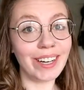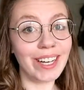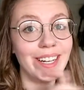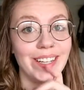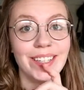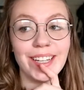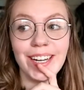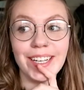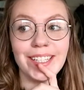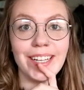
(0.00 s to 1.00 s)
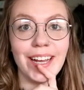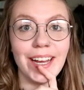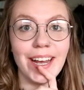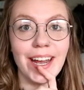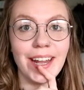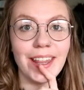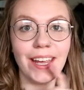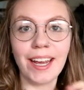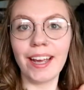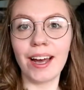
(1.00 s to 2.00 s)
It is the next day, and I
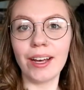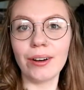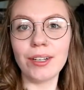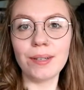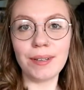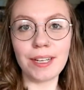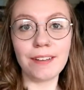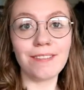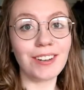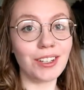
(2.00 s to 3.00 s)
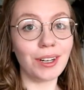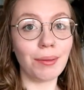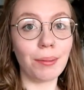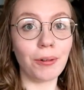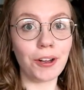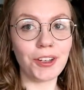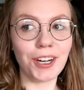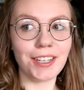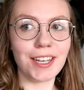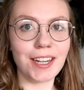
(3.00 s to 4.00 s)
think I'm going to be finishing up the
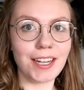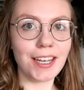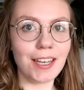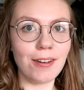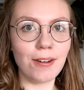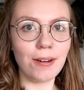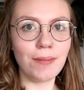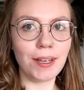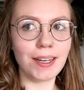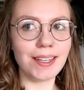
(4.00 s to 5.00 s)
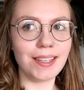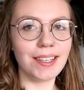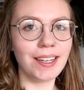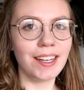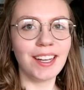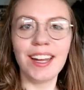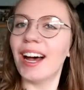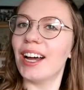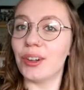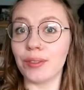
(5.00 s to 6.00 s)
projects in here because
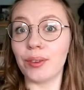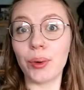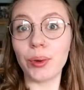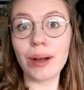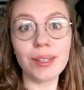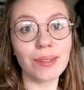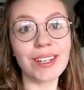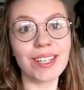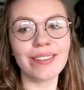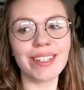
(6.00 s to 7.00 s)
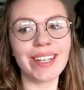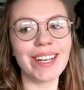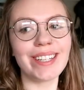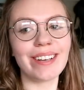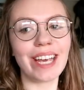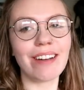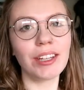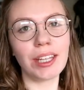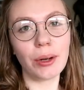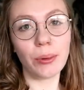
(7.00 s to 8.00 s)
I don't have the whole house to myself today, so I can't
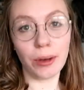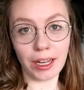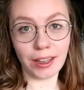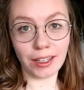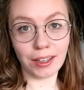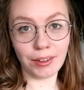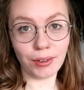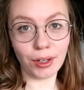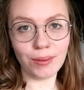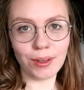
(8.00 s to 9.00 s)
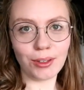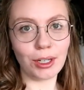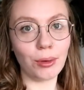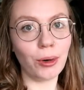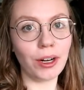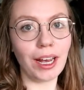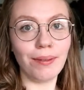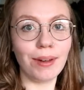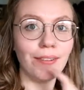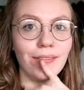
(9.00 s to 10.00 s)
really like work in the living room, so I'm just gonna work
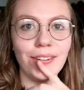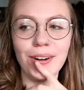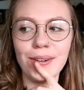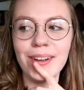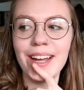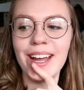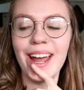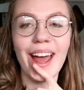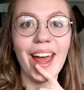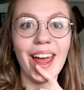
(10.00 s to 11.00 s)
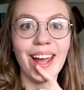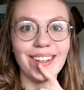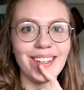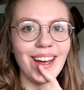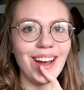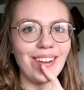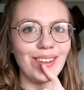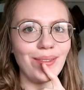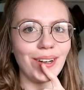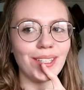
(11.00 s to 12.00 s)
in my room. And yeah, I'm
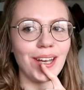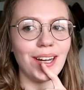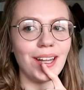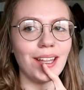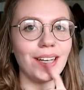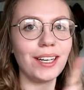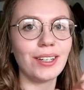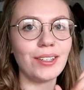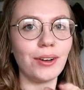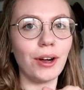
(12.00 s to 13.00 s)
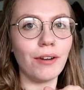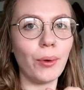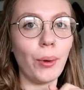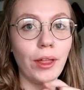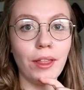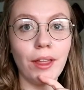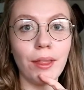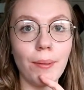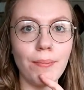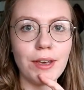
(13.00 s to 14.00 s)
super excited. I think I'm gonna start off with
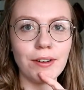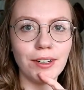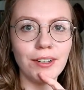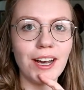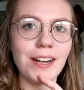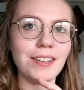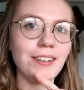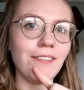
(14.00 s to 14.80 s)
the mirror and